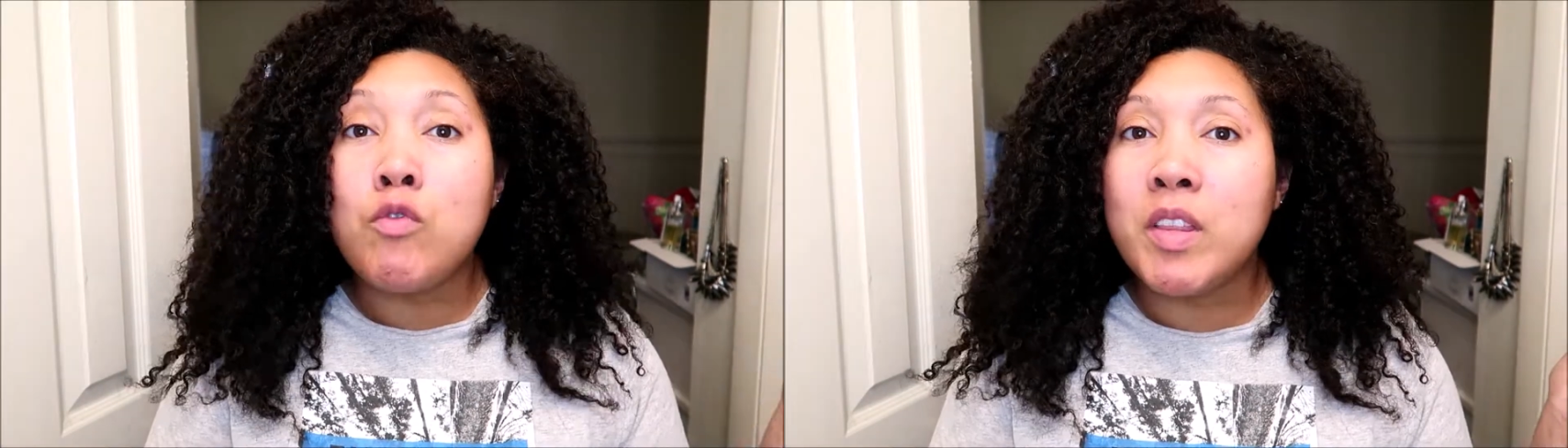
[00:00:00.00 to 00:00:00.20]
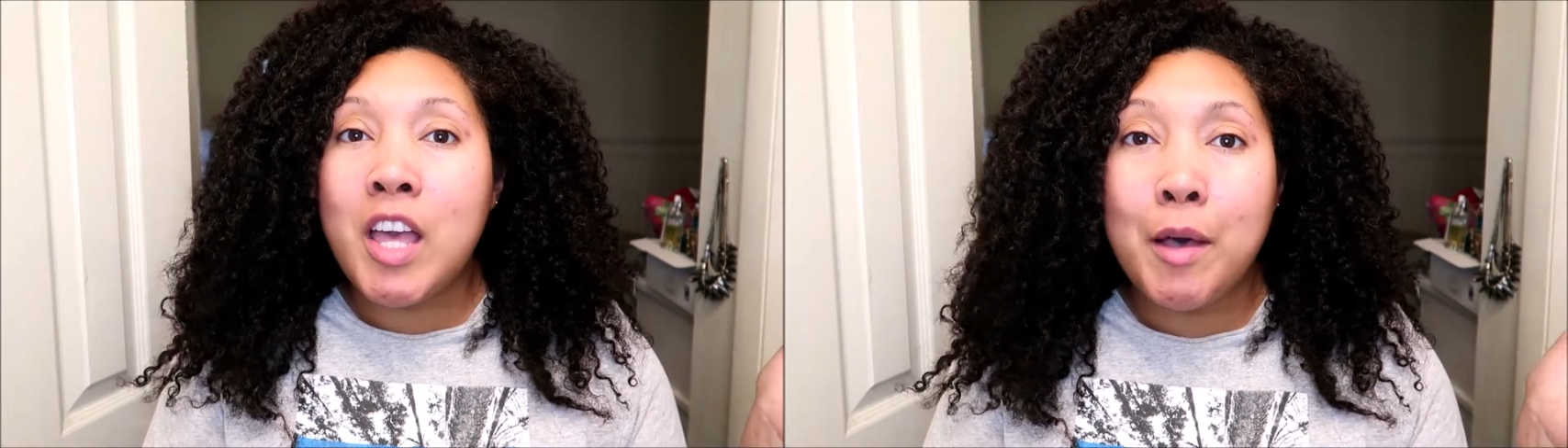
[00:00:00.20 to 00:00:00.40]

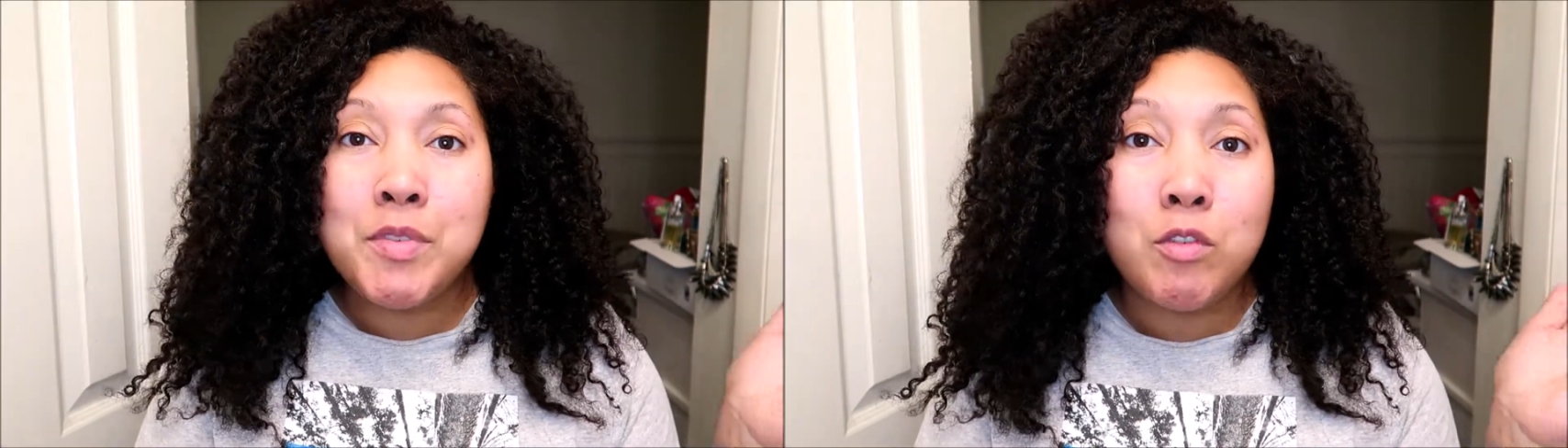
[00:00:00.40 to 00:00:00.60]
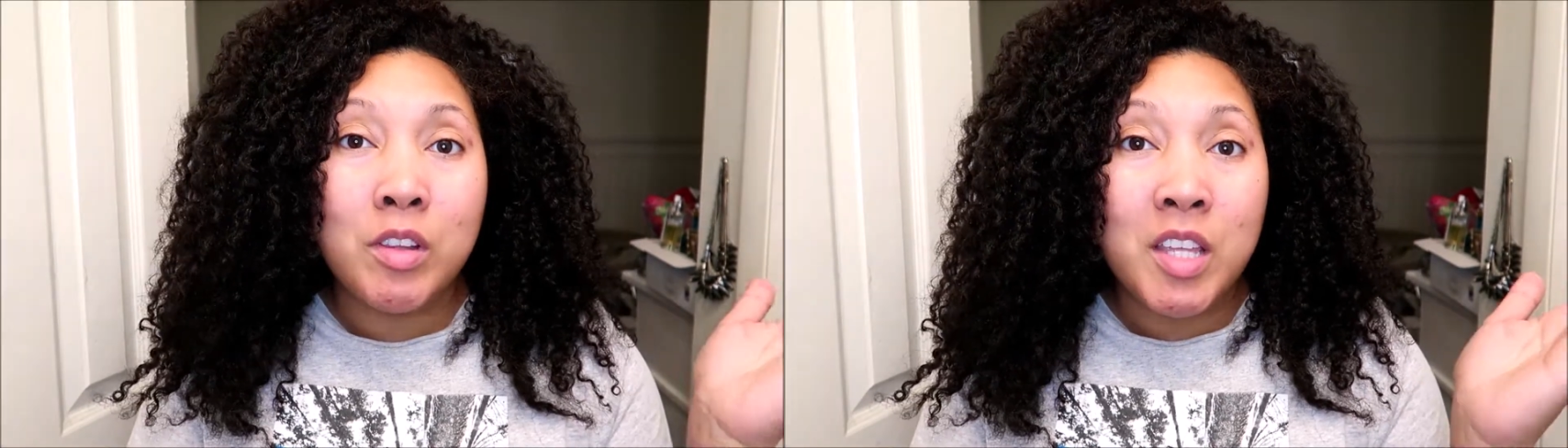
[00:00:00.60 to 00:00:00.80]
Really
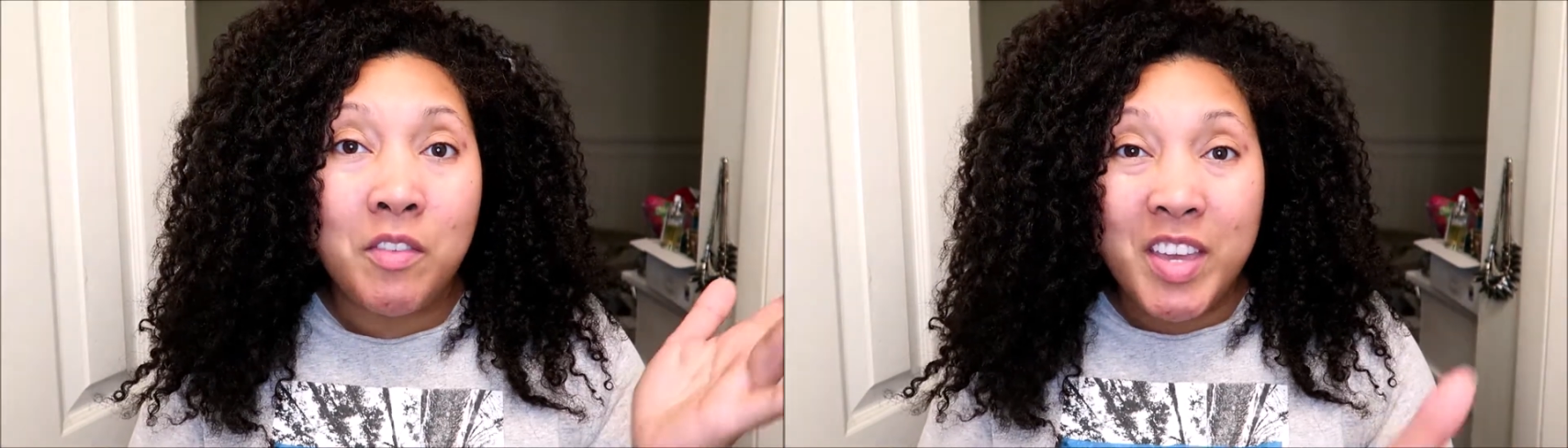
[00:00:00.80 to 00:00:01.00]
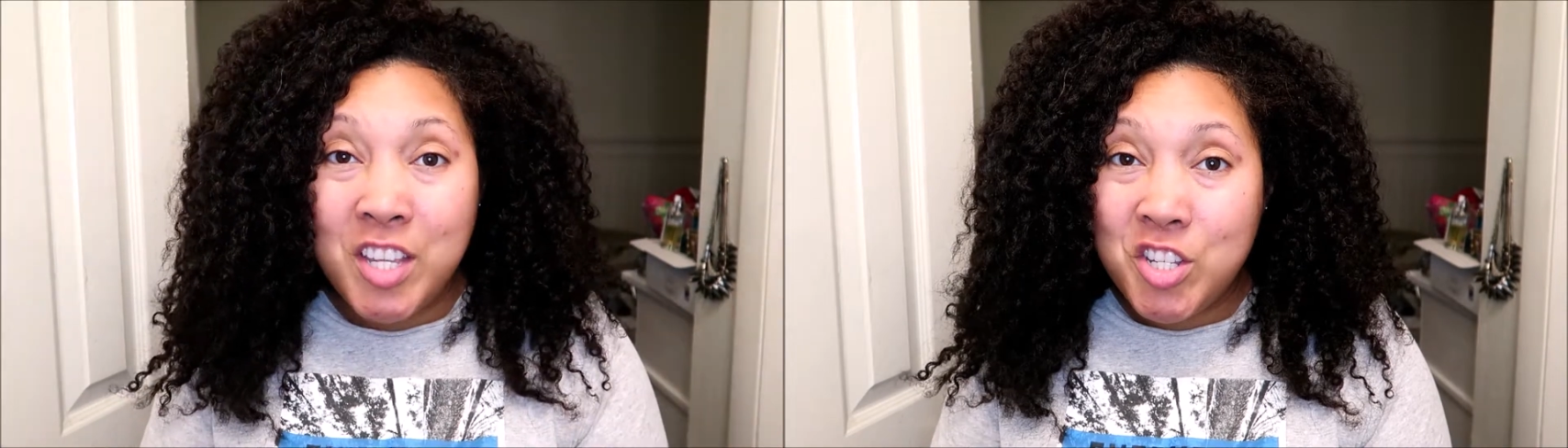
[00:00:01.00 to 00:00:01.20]
helps
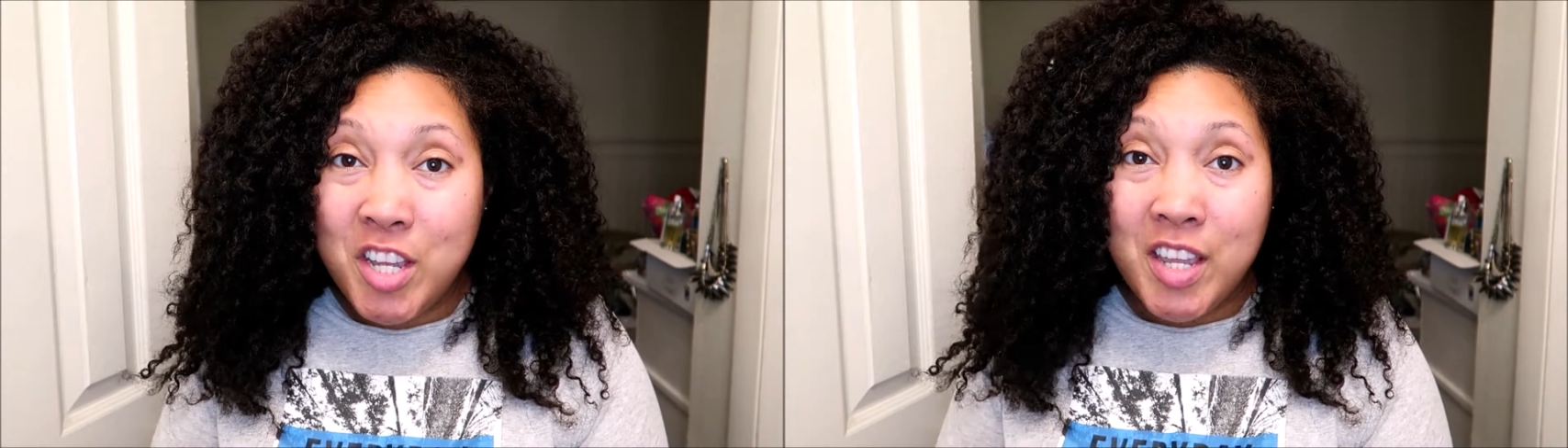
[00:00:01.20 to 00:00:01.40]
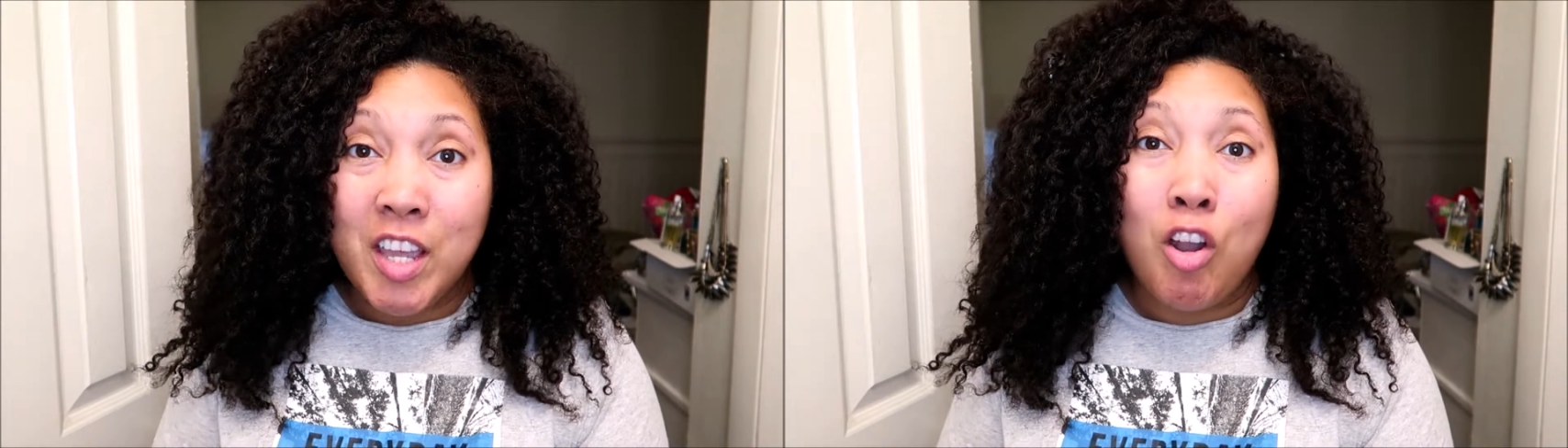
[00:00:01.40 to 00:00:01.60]
relieve itching,